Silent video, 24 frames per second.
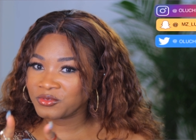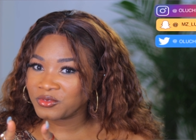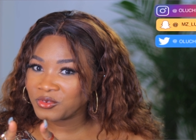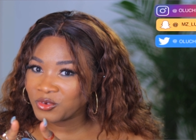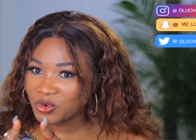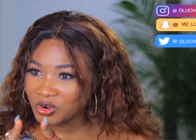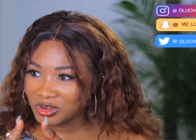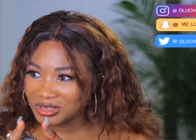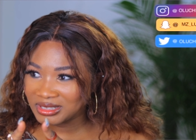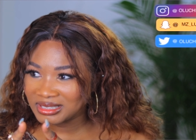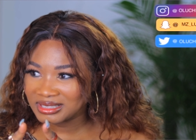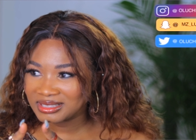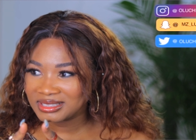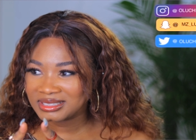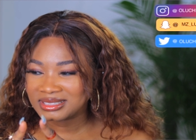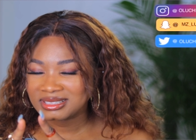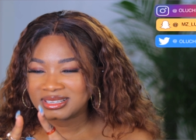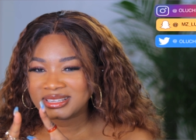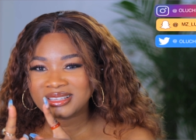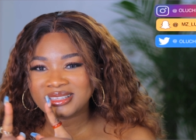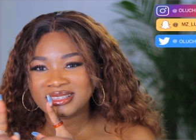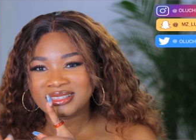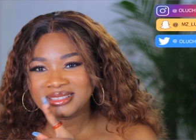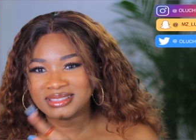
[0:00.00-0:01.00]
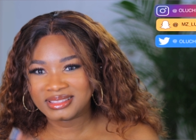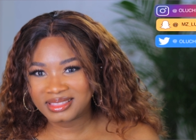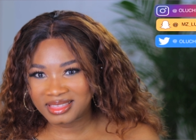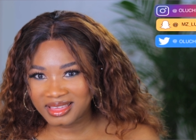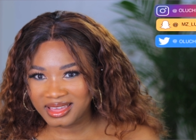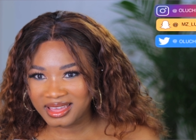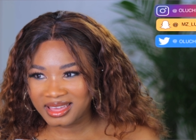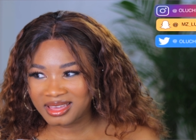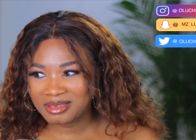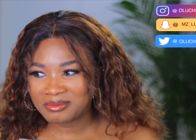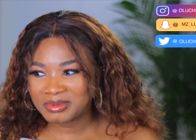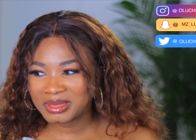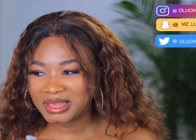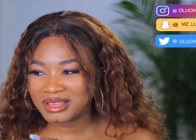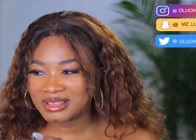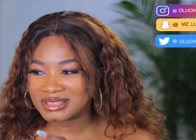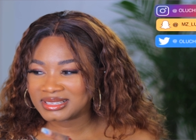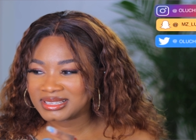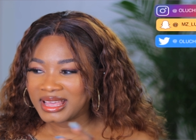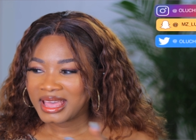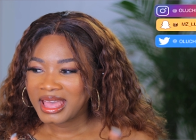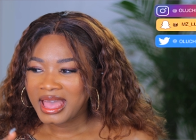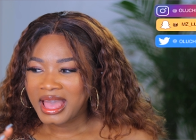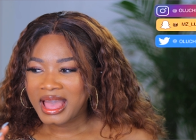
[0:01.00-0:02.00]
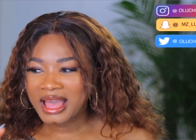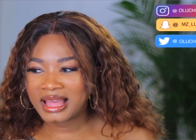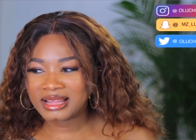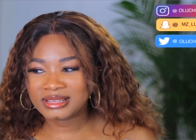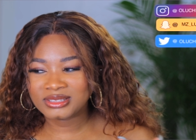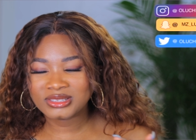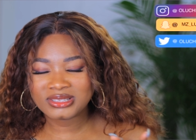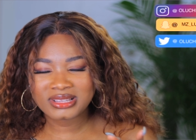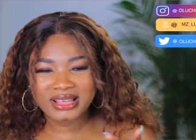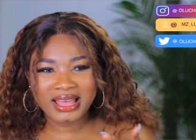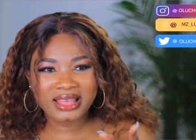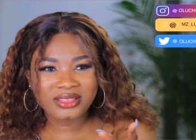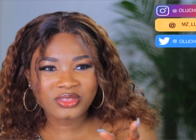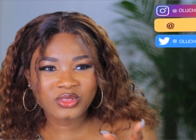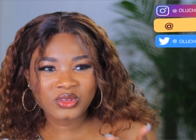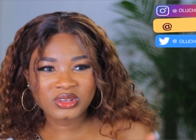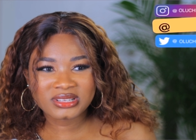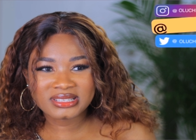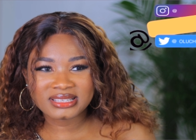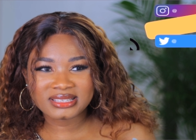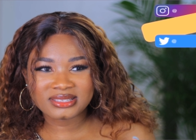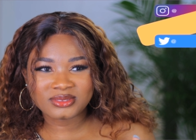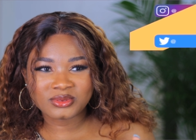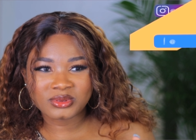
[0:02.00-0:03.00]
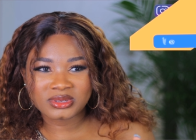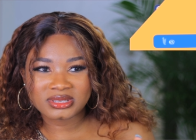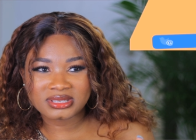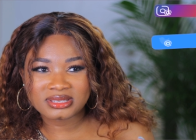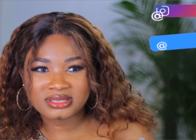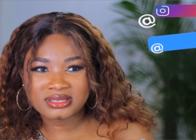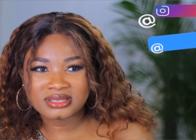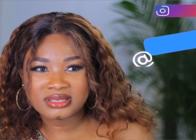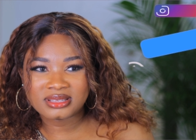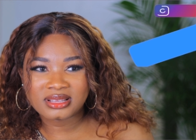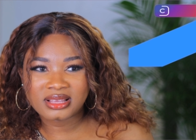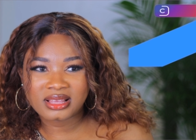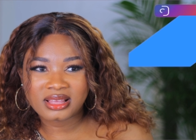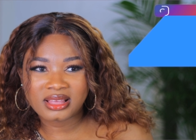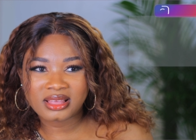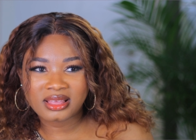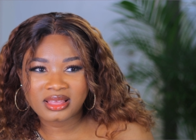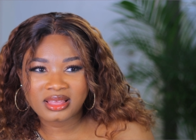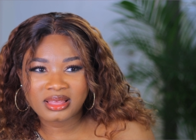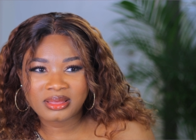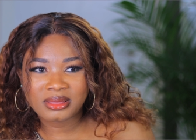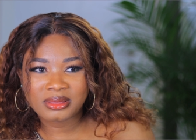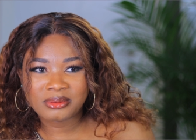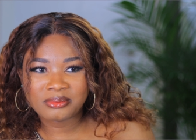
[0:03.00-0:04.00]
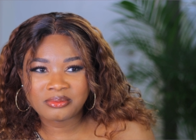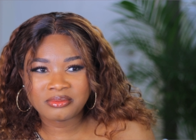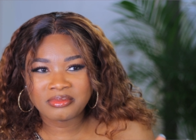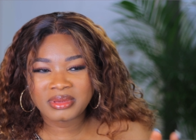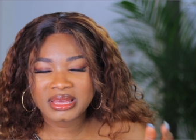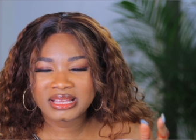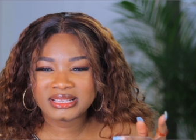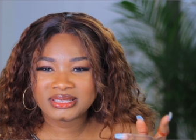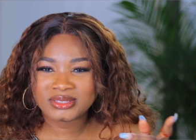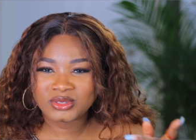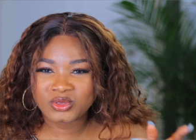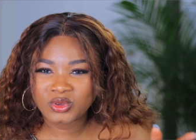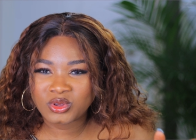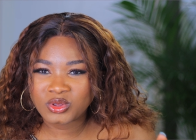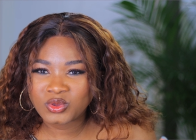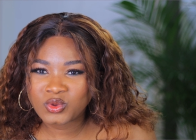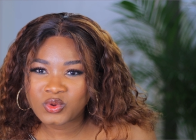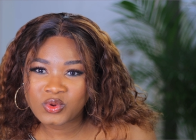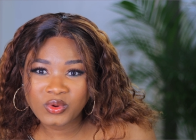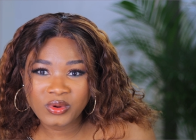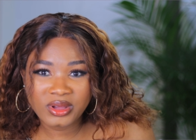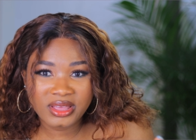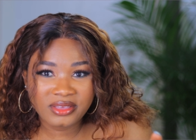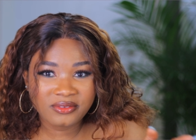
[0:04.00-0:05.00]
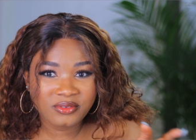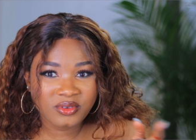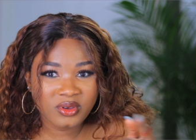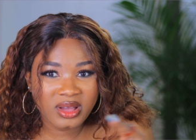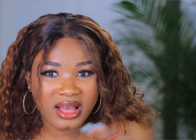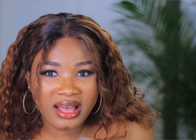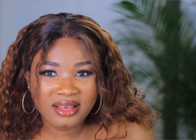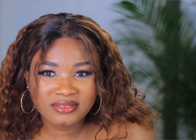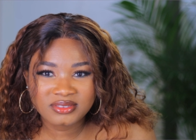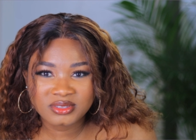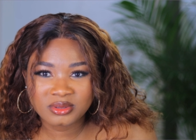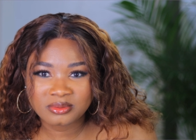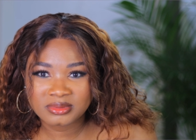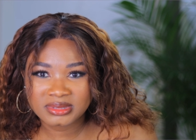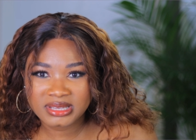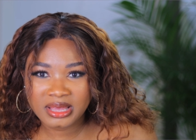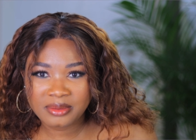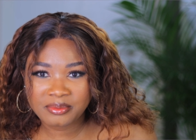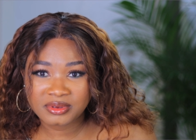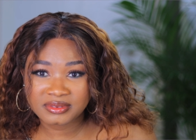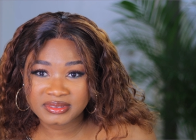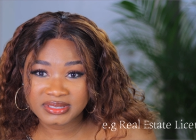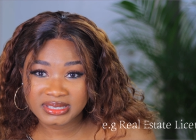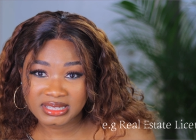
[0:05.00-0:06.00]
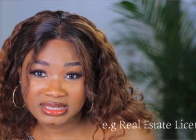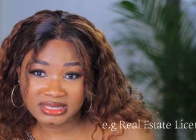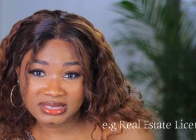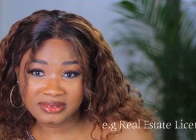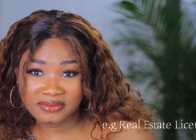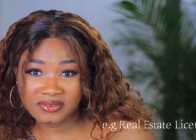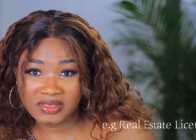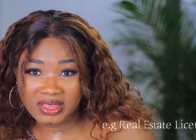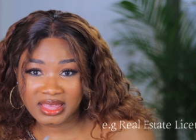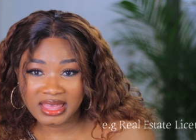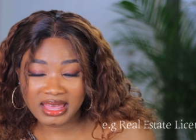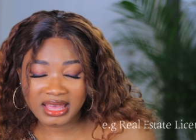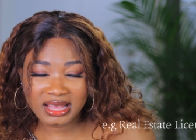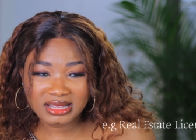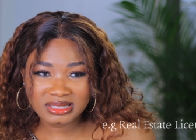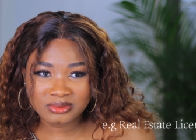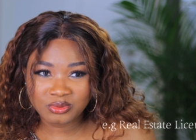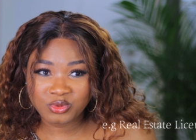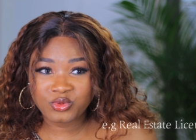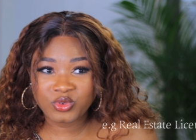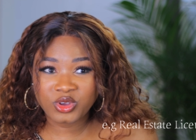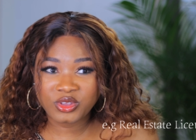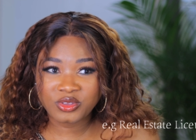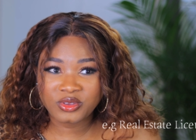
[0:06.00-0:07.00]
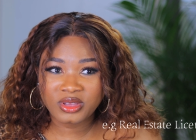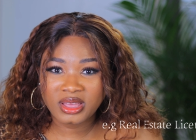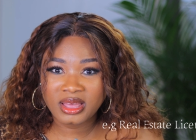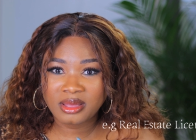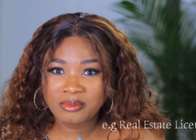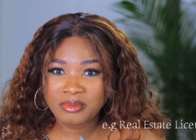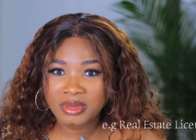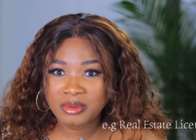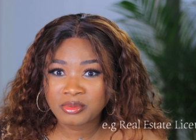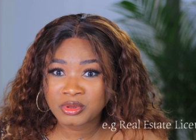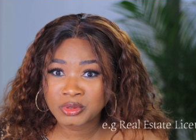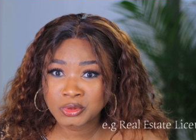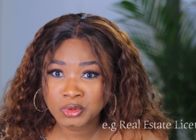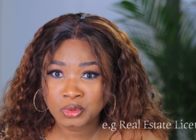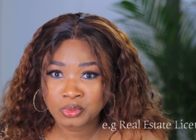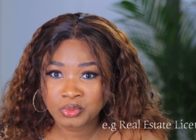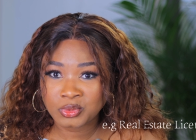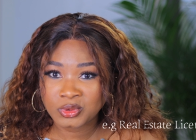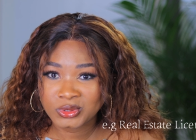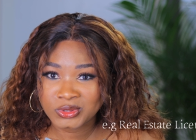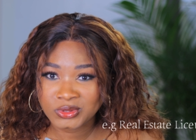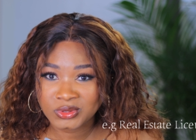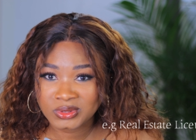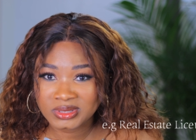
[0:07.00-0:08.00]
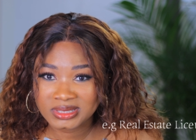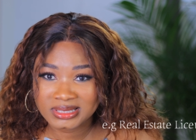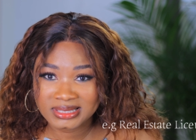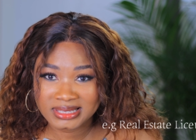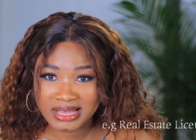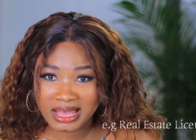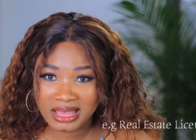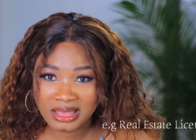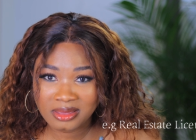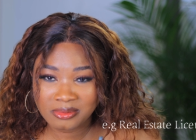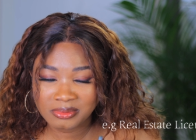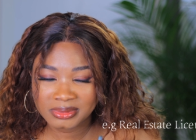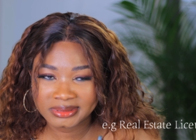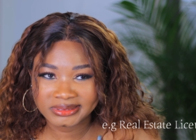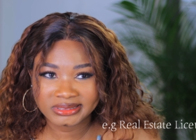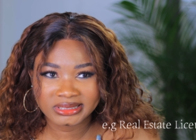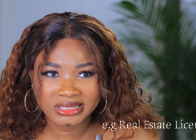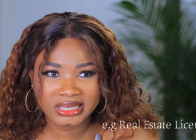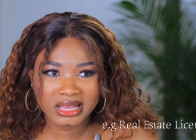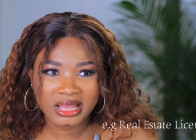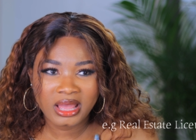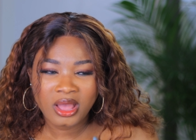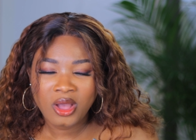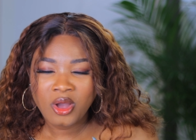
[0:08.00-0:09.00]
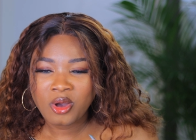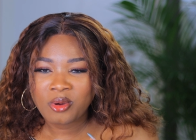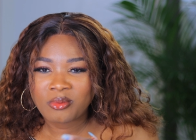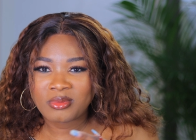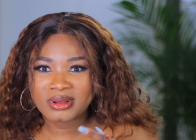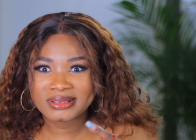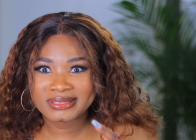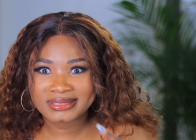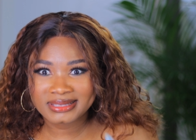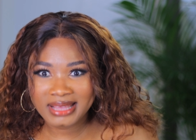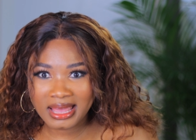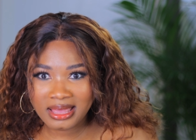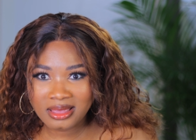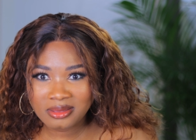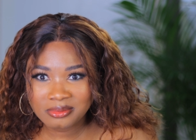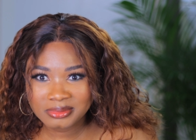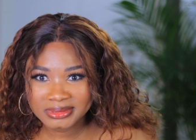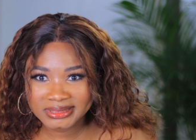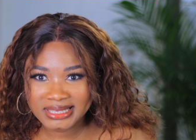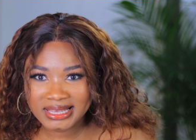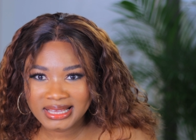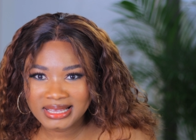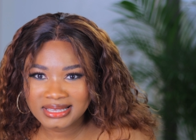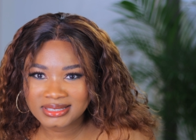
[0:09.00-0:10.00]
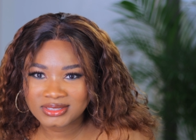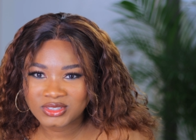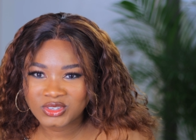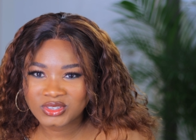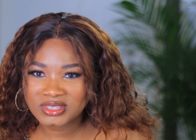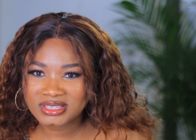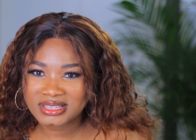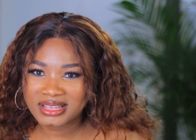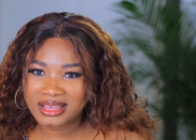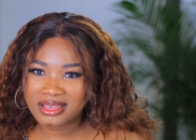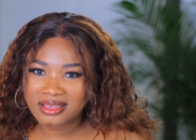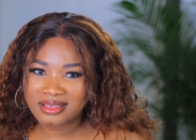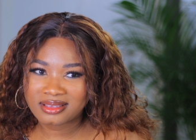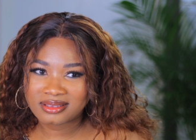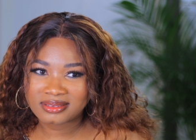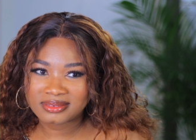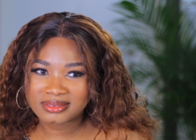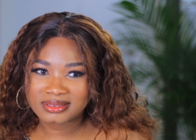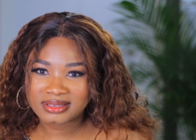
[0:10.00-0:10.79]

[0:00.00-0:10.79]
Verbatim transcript: fraud there because I know I thought it was based on oh if you have some type of certificate before you can be able to post on Sahibinden, but Sahibinden is just like